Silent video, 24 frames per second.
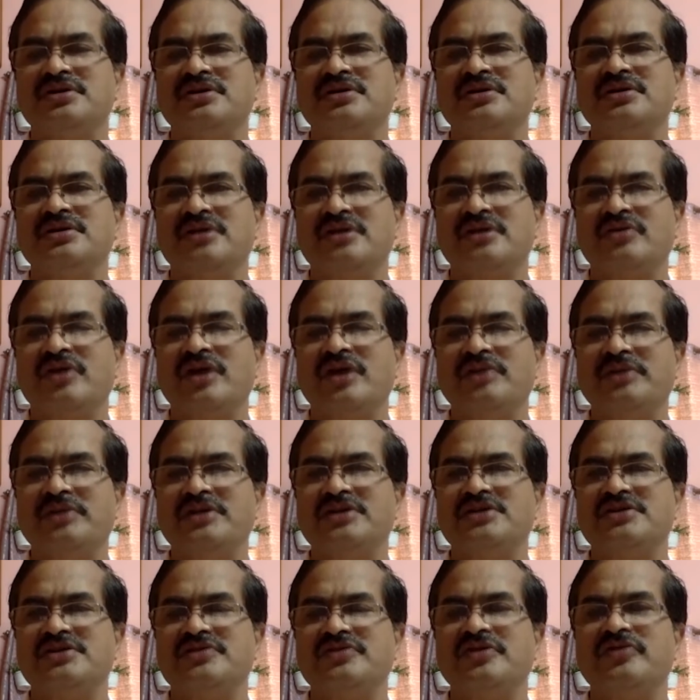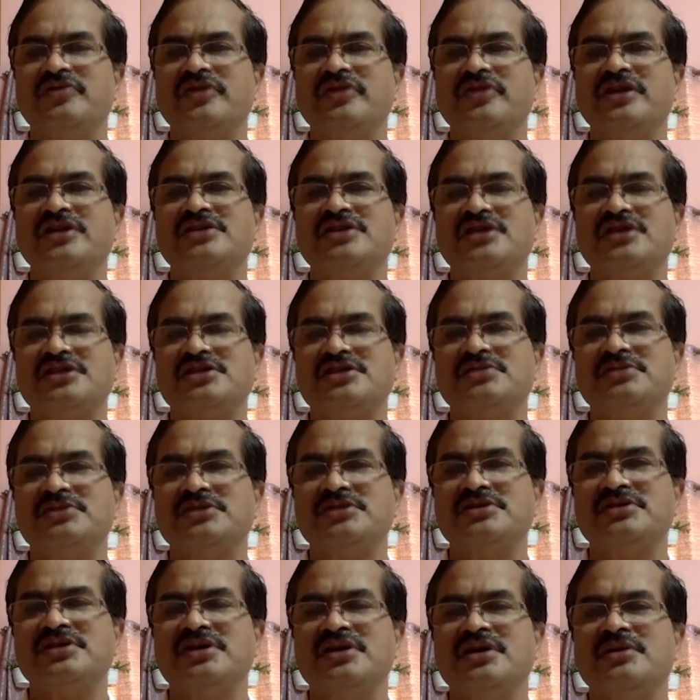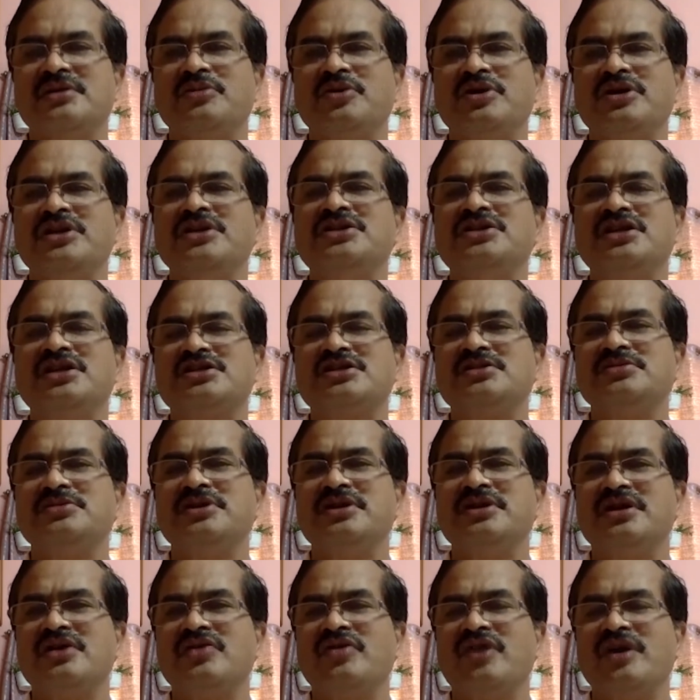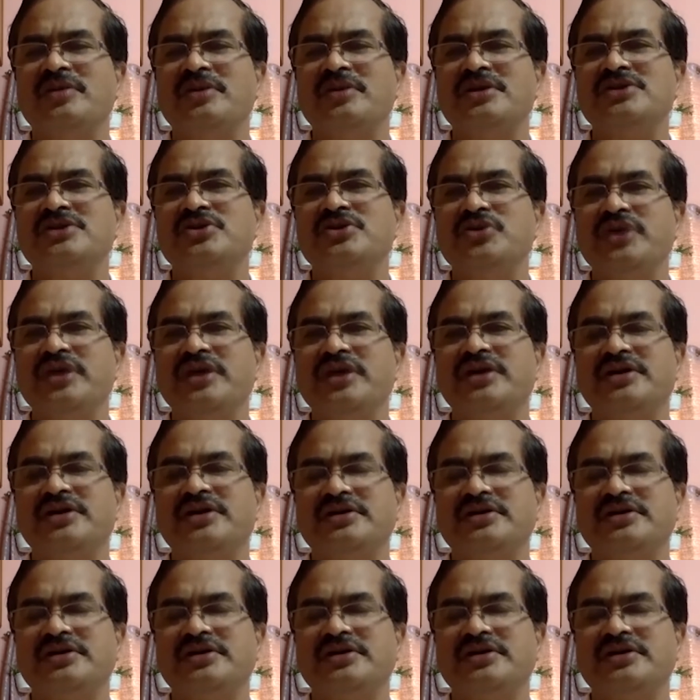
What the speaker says: requirements from various customers. For each customer, the requirement is unique.